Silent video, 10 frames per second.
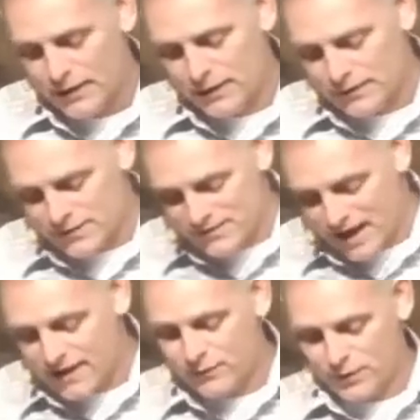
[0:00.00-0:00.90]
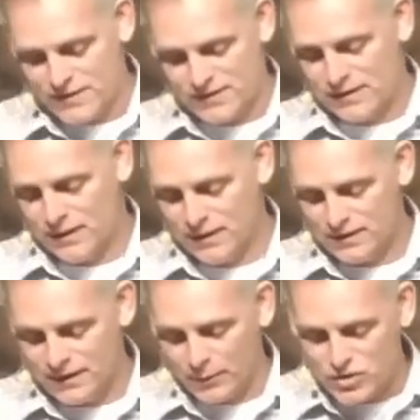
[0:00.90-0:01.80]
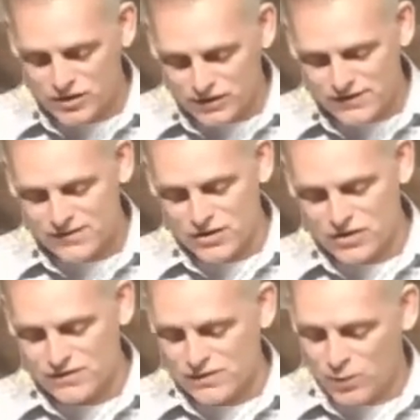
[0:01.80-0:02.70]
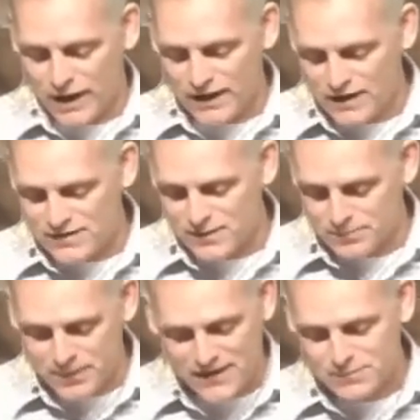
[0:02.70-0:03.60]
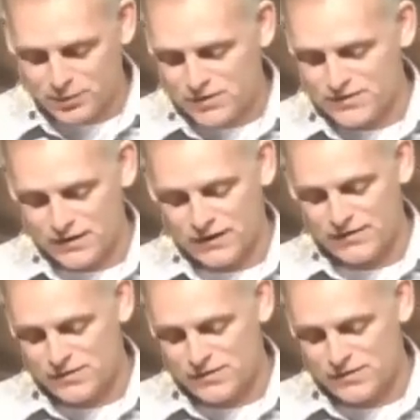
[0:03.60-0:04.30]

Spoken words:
The second reason that we should listen to Jesus, why he's the best person to listen